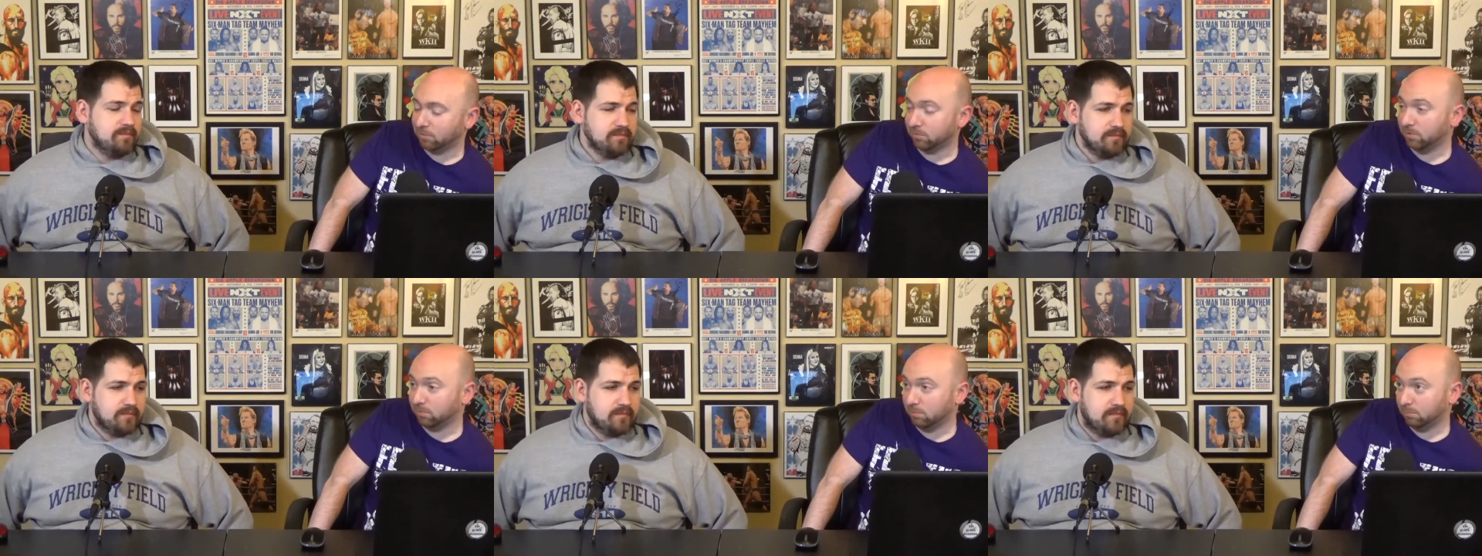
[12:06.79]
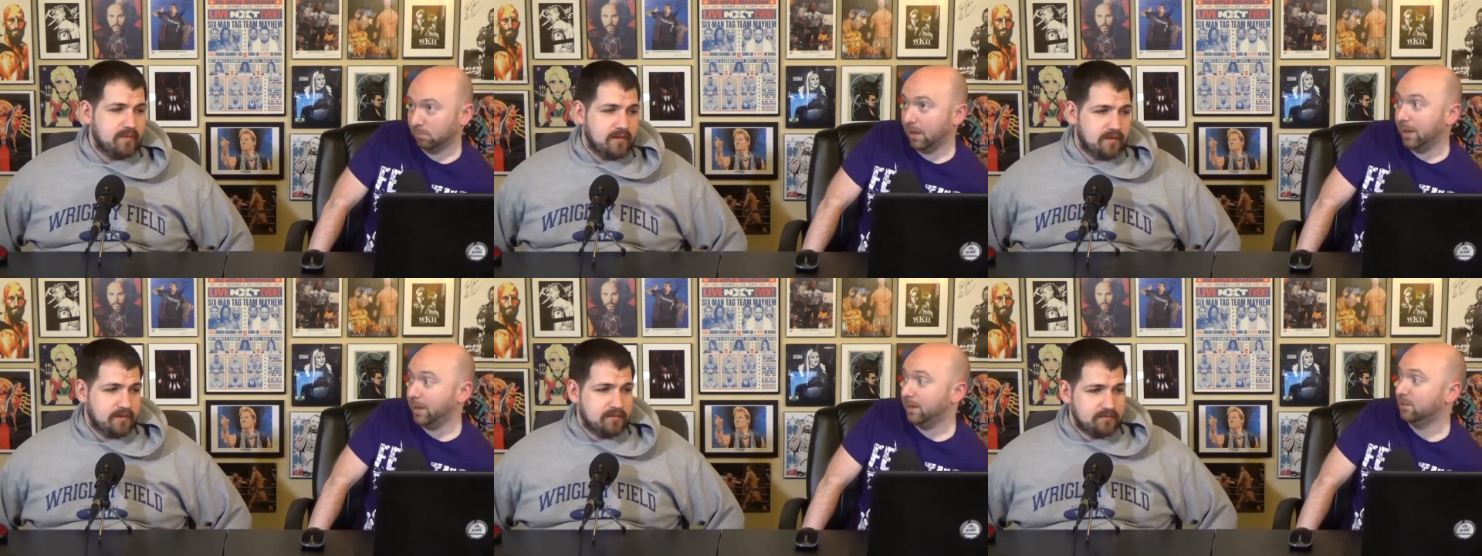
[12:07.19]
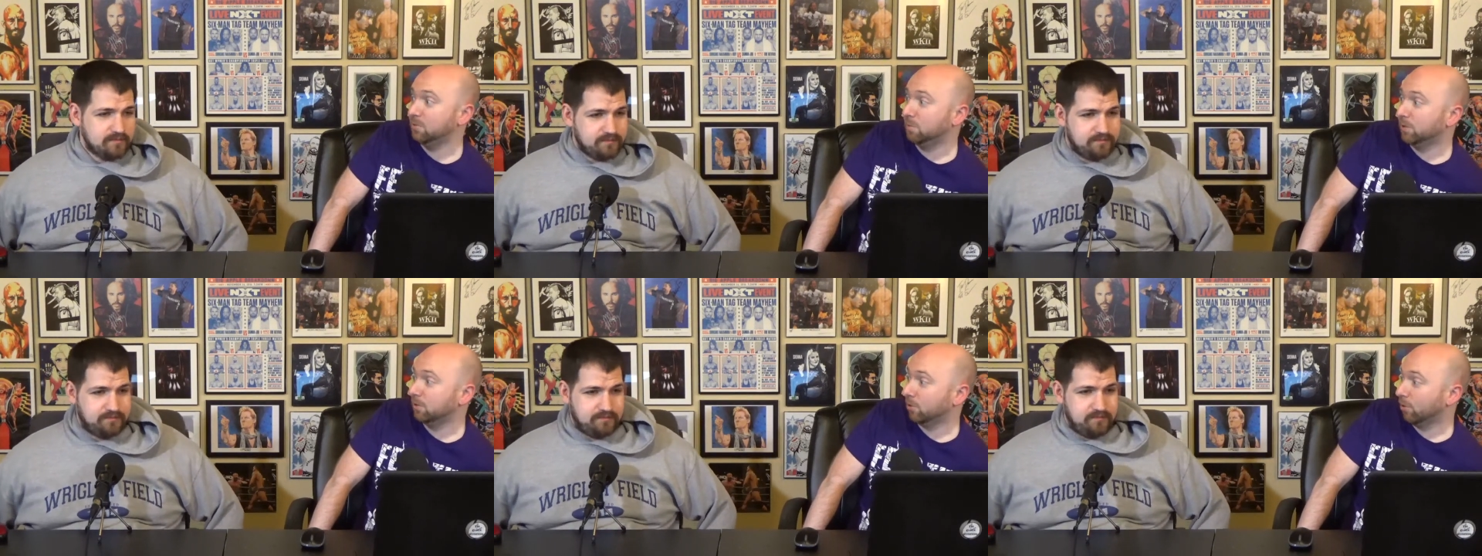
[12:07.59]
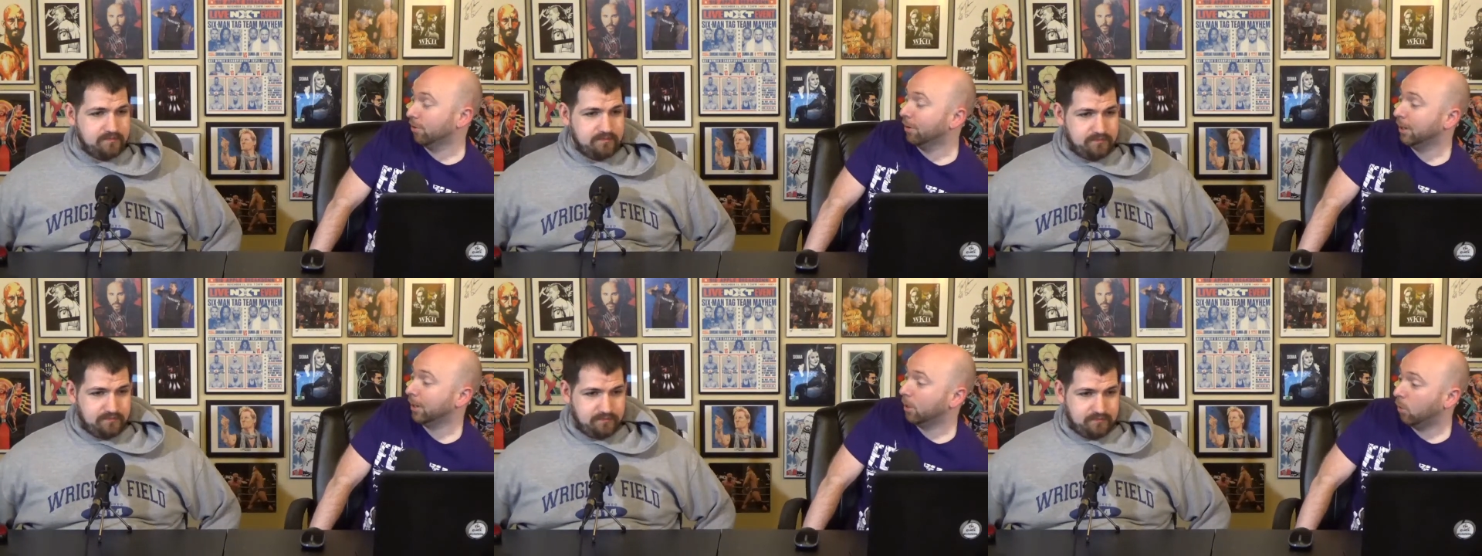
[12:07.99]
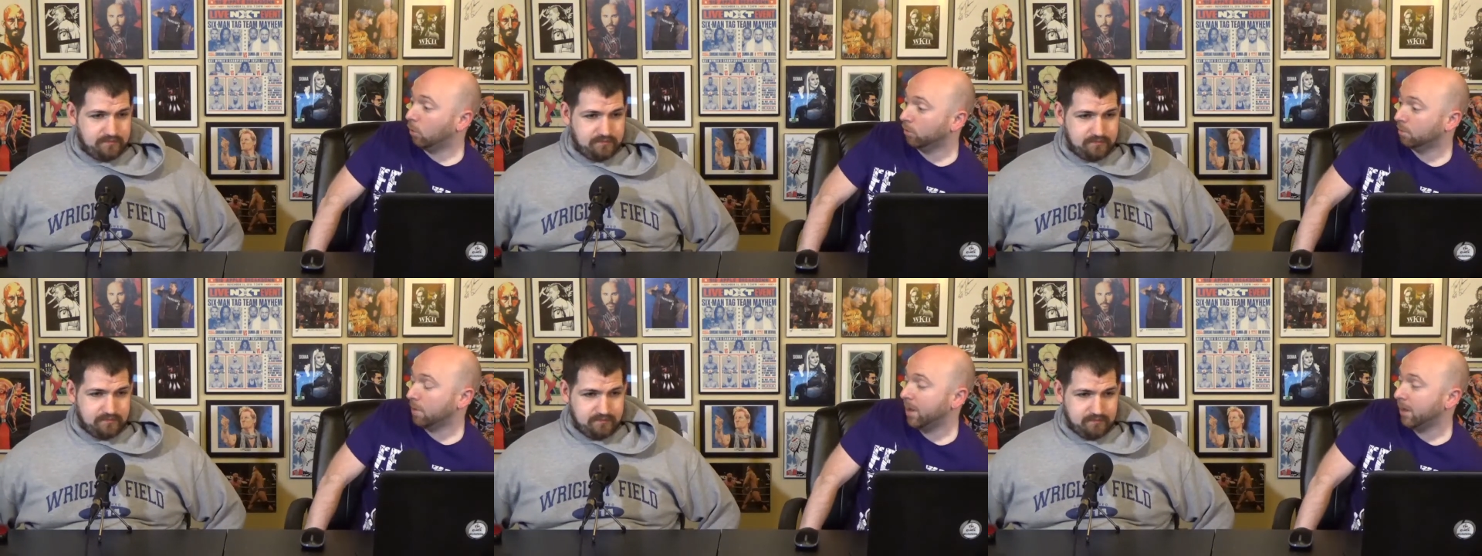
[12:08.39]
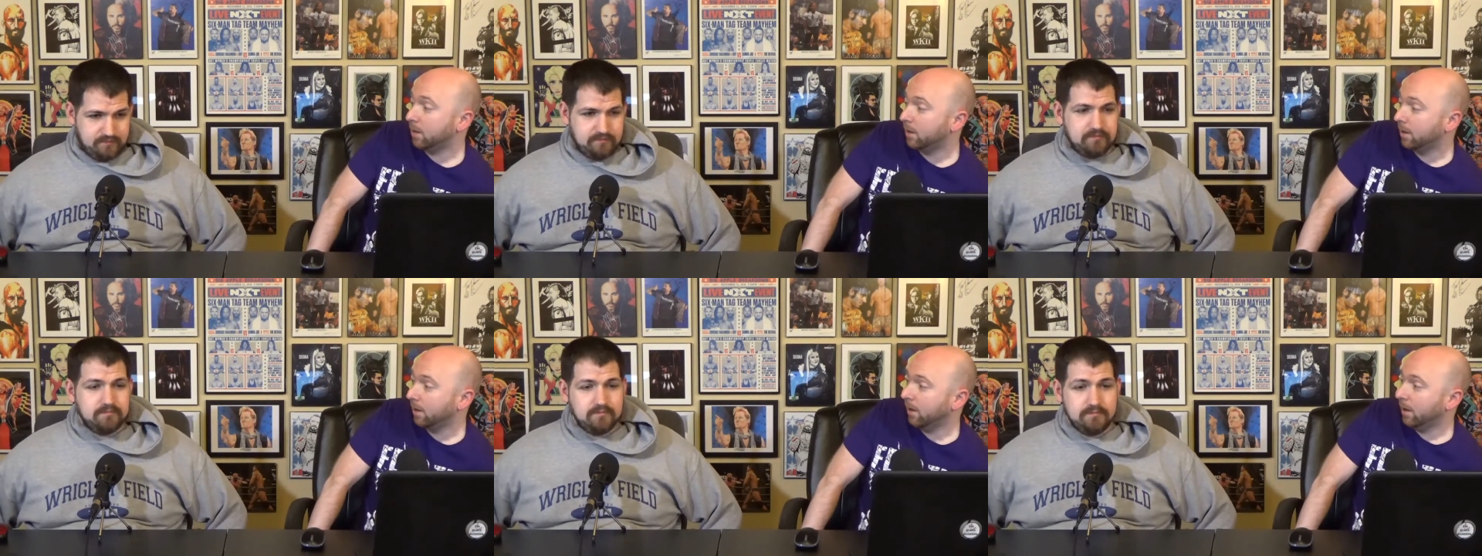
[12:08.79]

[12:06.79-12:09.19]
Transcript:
Speaker 1: Because a he's been targeting old men,